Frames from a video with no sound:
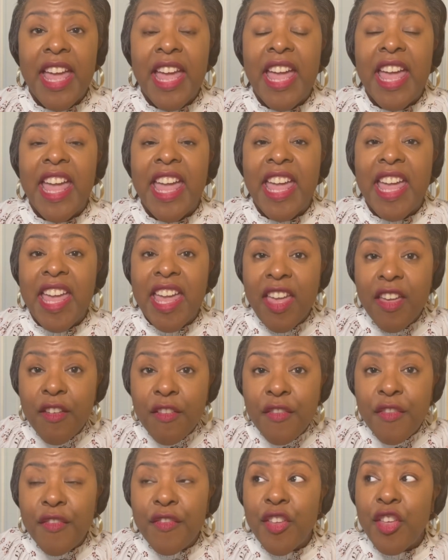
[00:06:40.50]

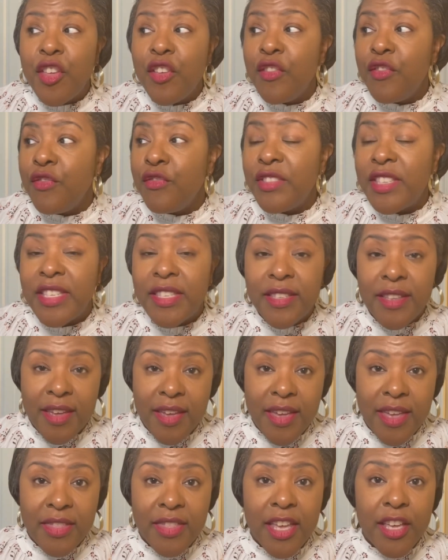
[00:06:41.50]
If you
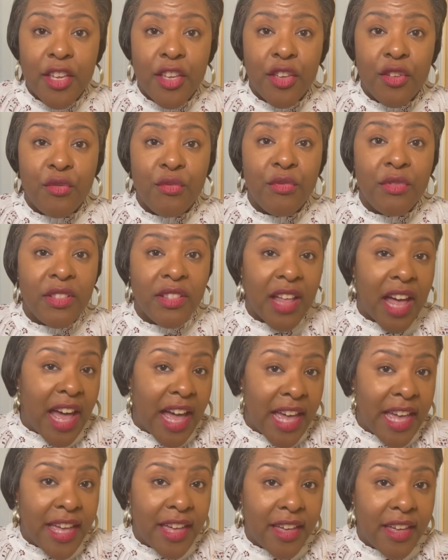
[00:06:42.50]
see that you
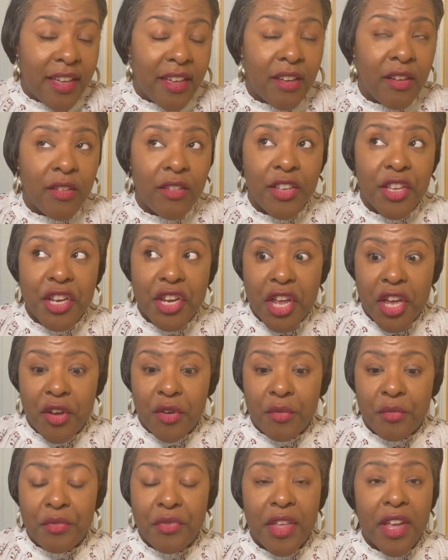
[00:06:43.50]
like,
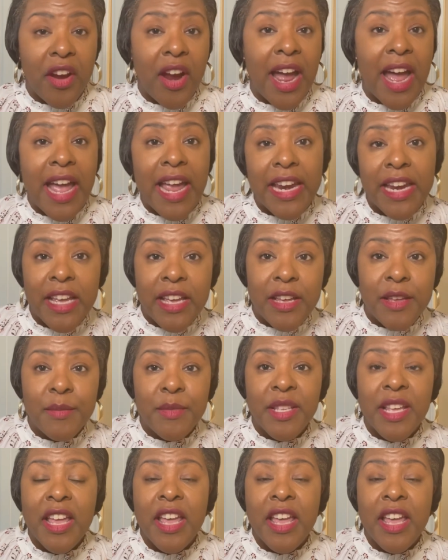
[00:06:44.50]
their items,